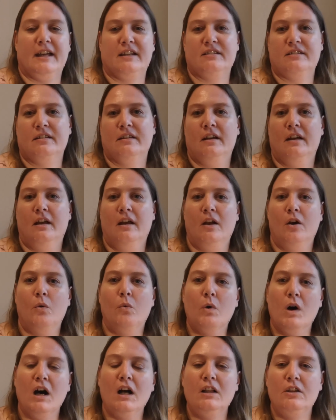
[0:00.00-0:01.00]
at
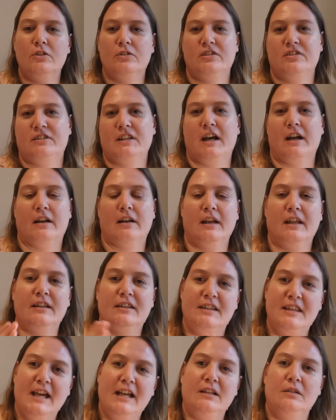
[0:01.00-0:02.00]
while you're stuck,
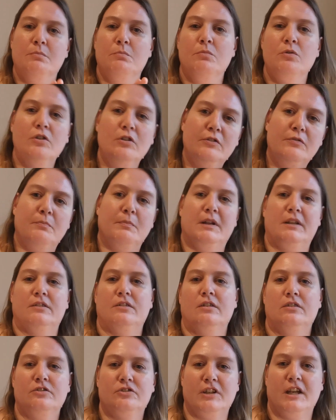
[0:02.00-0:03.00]
and that
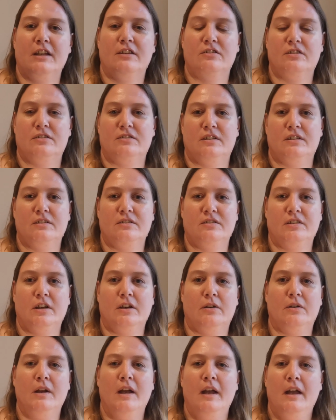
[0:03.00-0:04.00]
movement changes it.
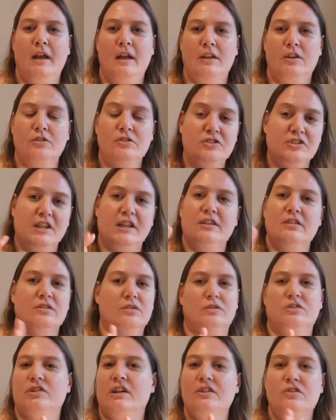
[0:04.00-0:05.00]
So you
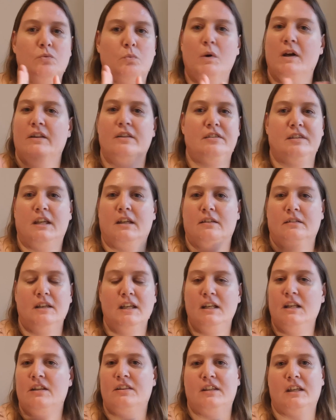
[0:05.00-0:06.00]
change one thing,
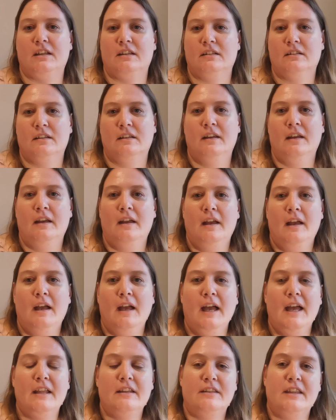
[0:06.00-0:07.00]
anything.
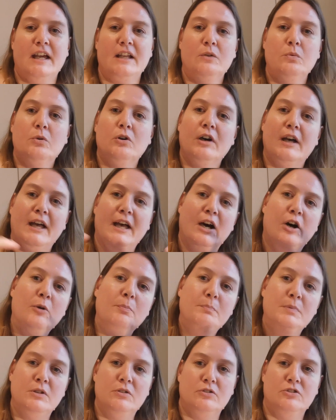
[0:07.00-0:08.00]
And that will
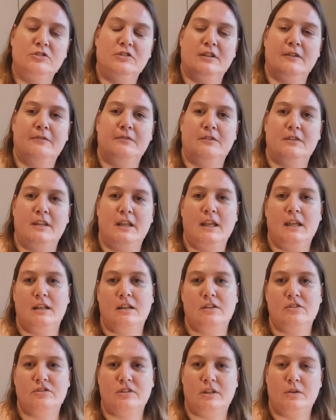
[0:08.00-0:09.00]
help you shift the
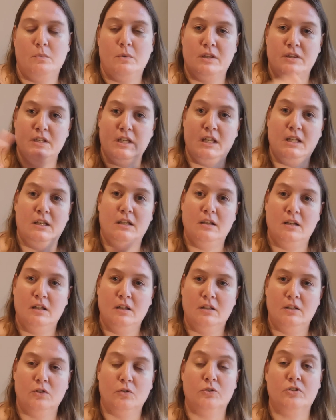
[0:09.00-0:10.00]
energy within
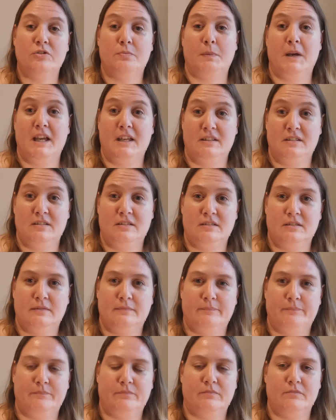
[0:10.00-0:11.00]
your space.
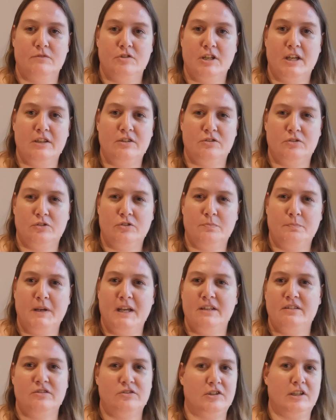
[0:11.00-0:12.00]
Change your
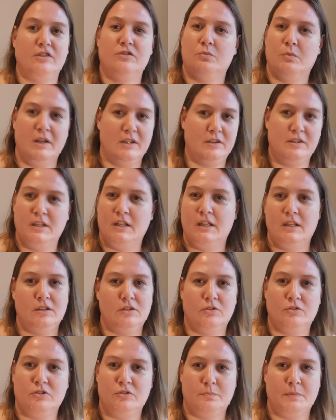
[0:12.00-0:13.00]
space, change one thing
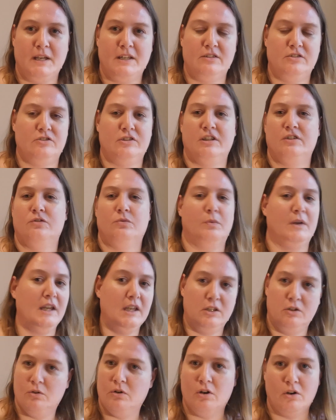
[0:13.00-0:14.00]
in your space, change where
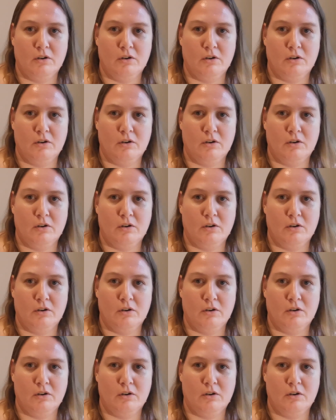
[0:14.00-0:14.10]
you